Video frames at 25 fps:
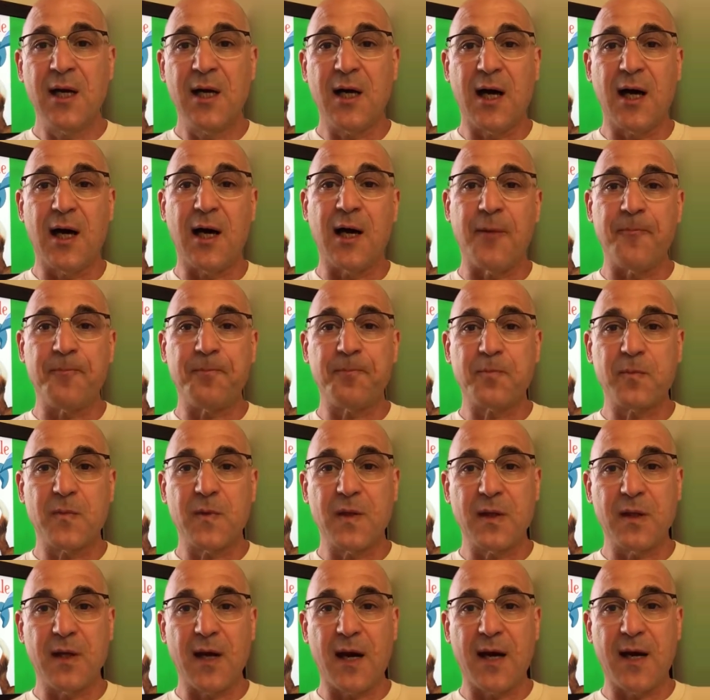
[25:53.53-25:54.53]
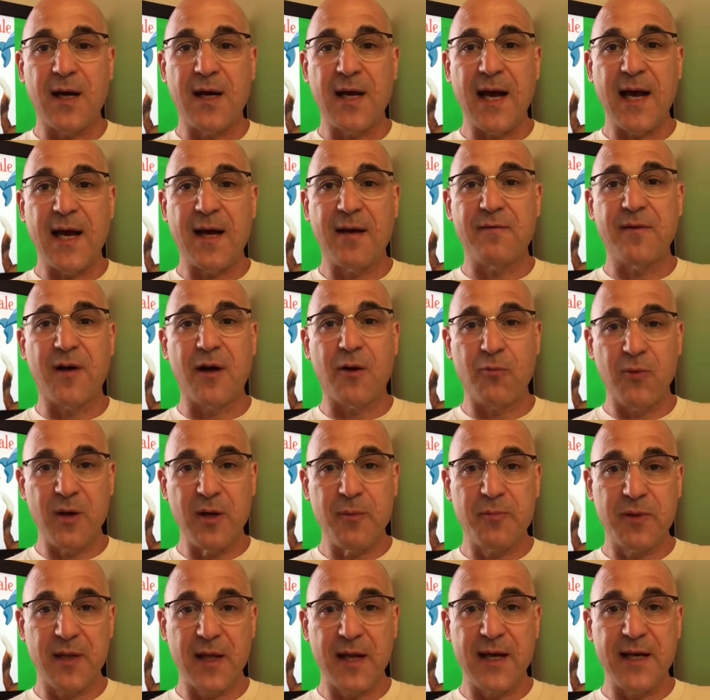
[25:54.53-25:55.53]
I have
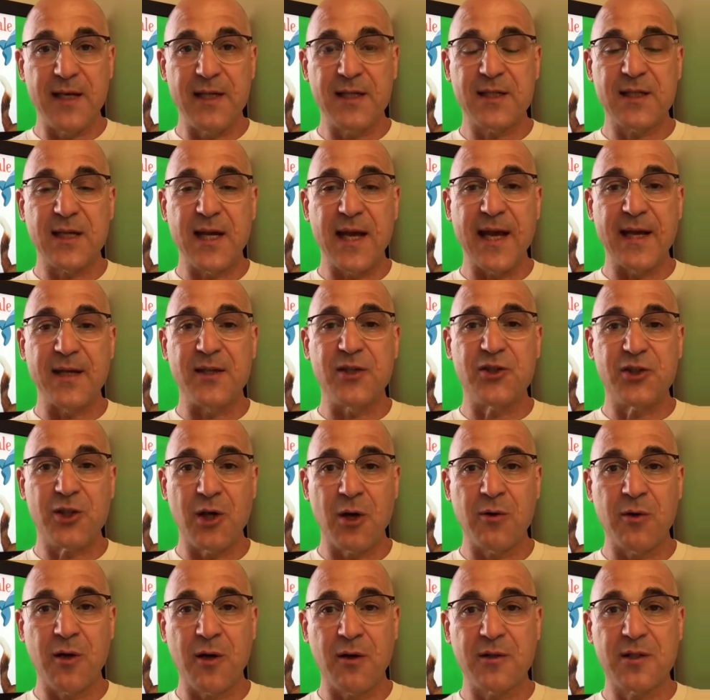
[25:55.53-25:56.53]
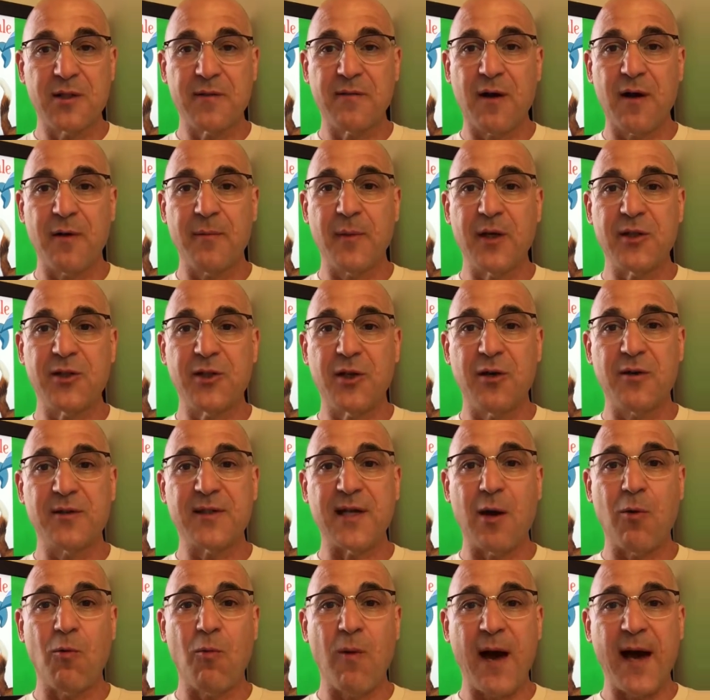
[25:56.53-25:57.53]
replays and show notes of all my shows
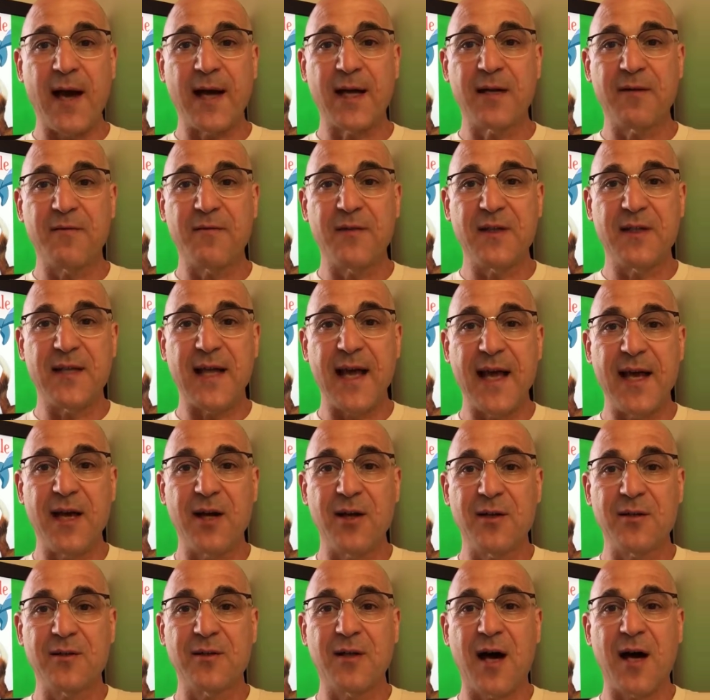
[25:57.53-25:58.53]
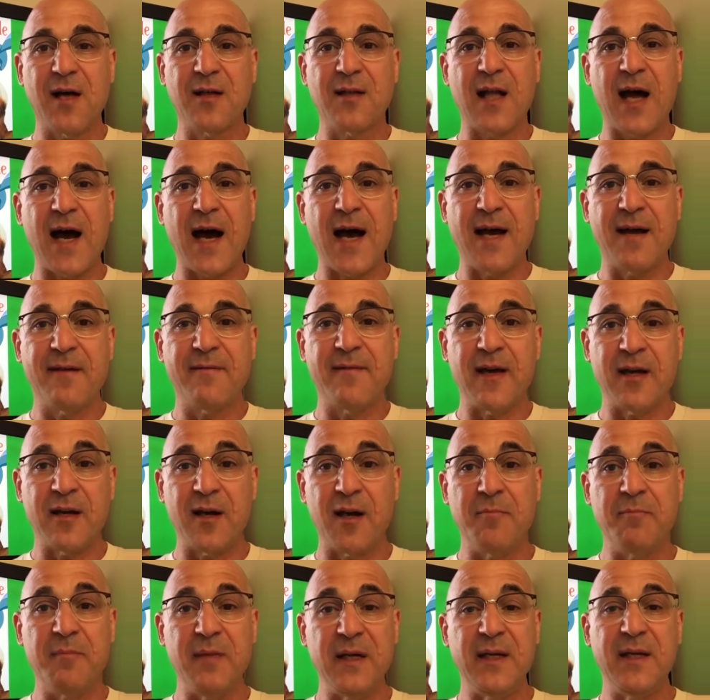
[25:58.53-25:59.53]
at WagOfTheTale.live and
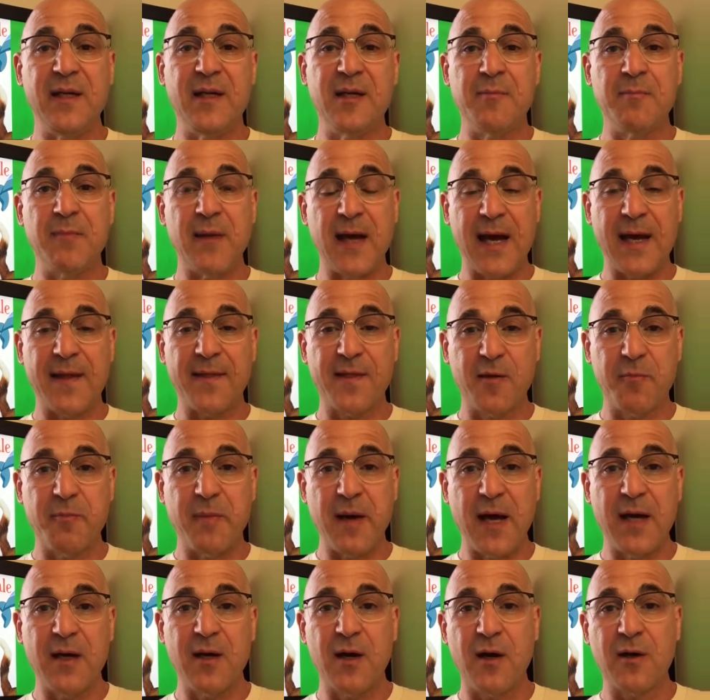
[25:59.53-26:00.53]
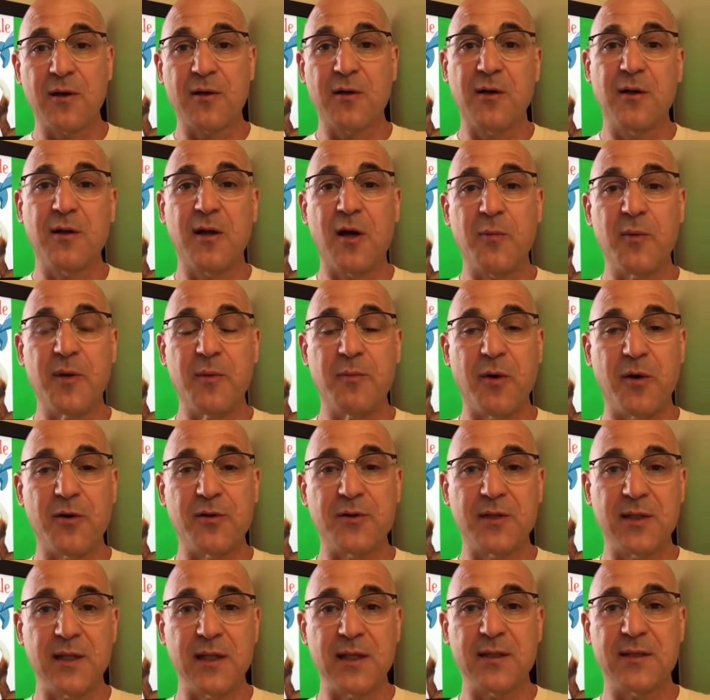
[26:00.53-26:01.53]
on Medium at the Pet Uncle. I'll be
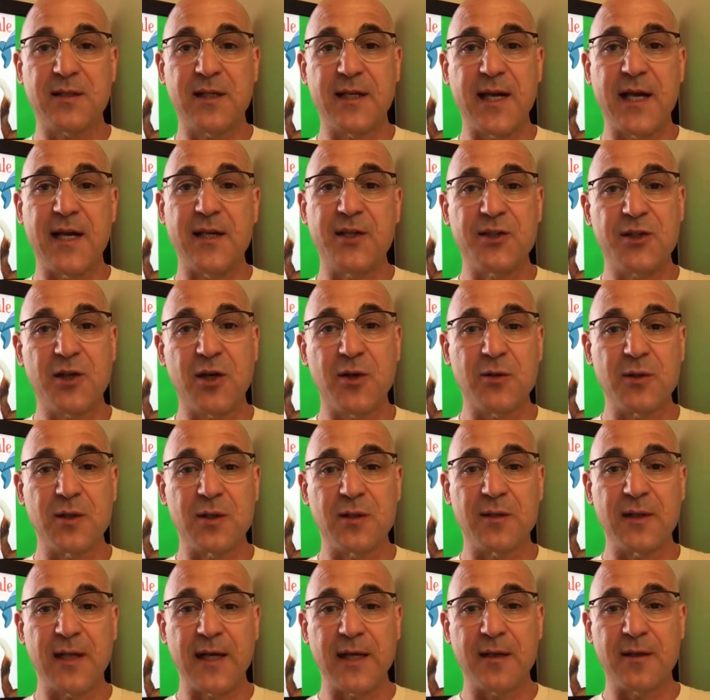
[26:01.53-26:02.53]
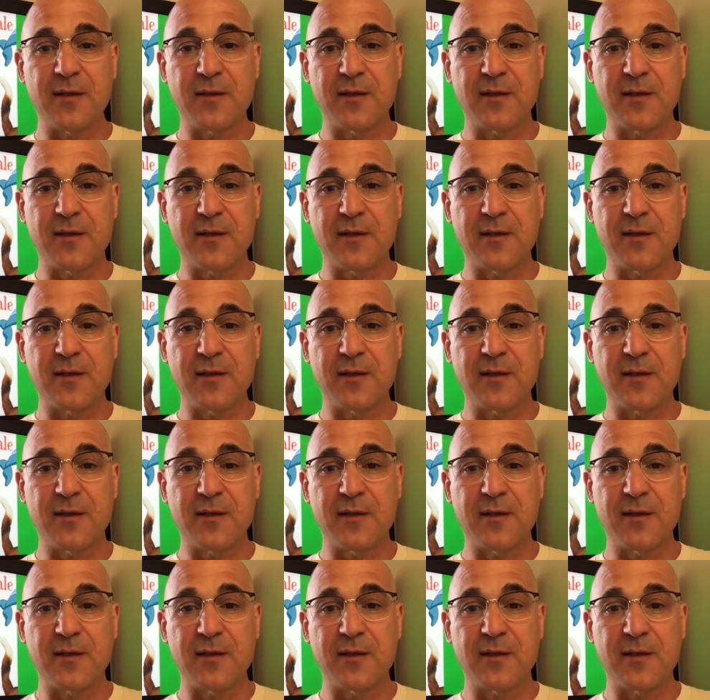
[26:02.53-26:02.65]
posting today's show a little later